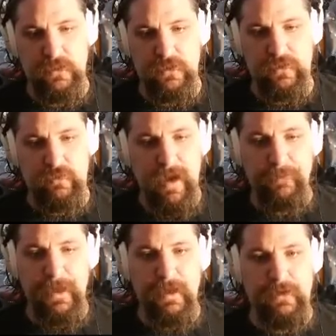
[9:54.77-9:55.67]

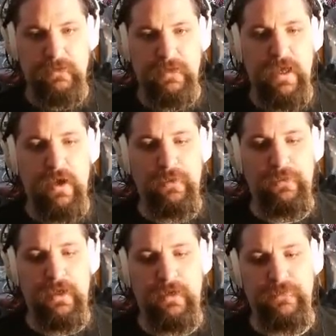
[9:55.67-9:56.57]
Grab that health
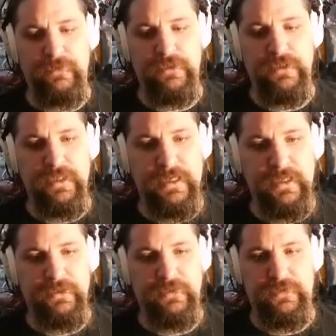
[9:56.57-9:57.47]
there if you should need
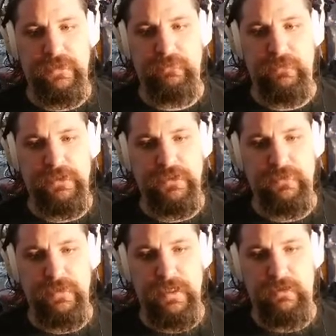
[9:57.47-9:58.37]
it, just to
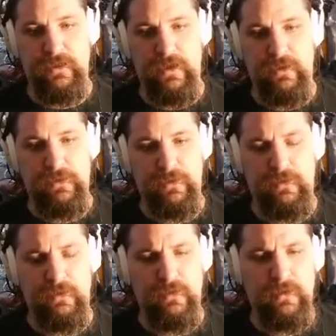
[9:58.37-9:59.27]
rejuvenate your health.
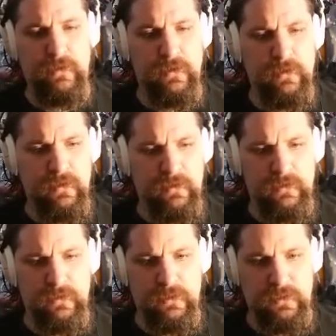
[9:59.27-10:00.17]

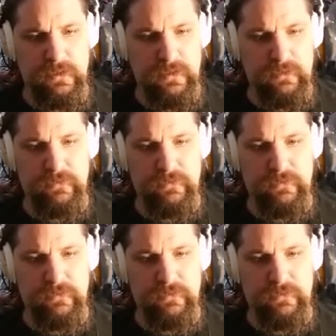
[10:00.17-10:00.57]
Okay.